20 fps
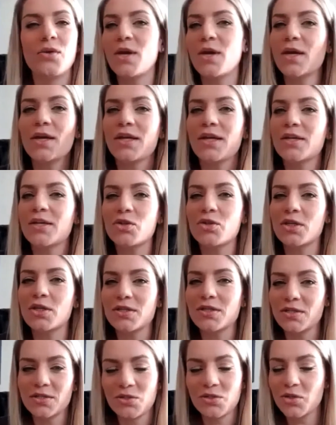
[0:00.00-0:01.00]
You cannot
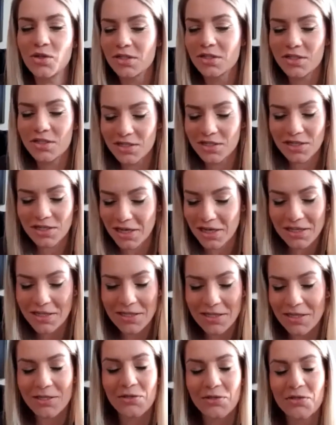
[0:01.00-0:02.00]
translate
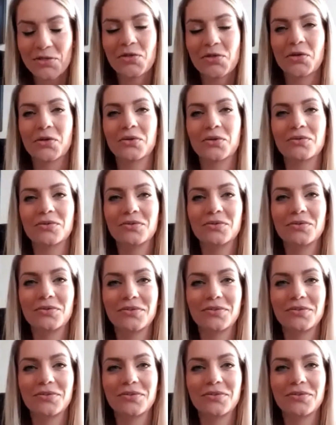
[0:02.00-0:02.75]
this, no.